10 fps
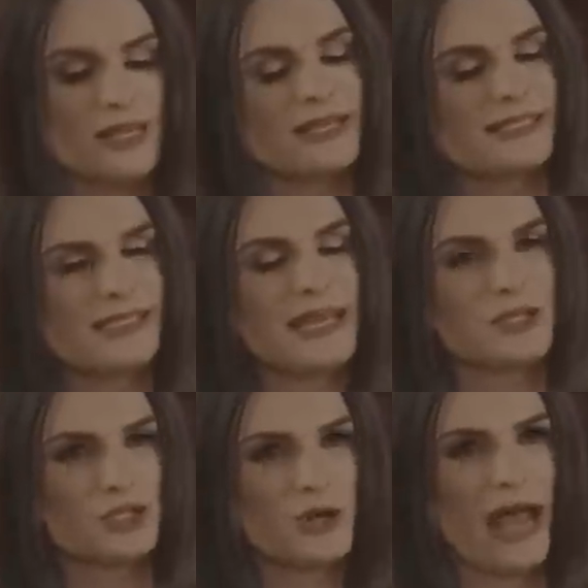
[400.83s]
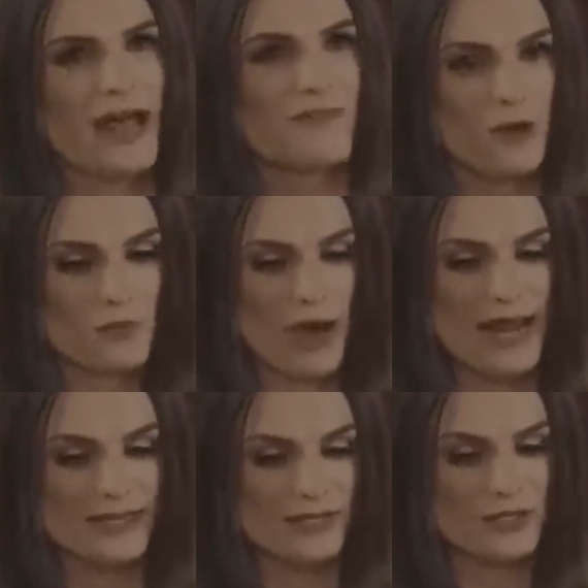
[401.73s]
think states should have a
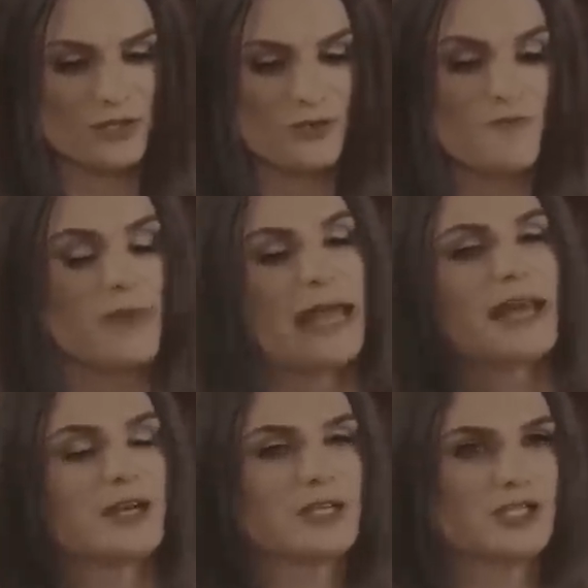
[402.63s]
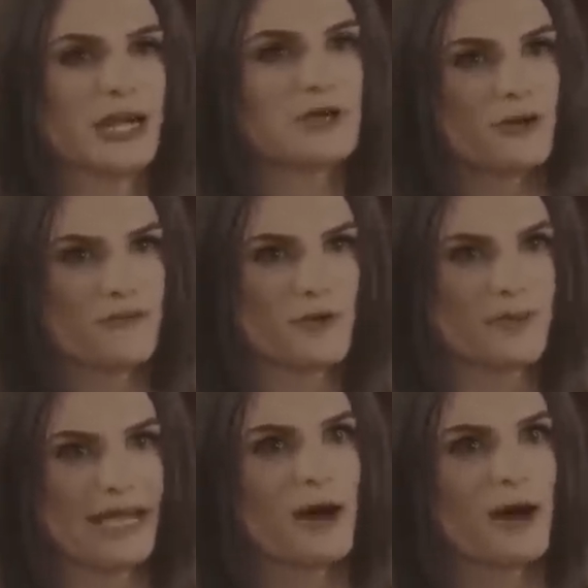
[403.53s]
right to ban gender affirming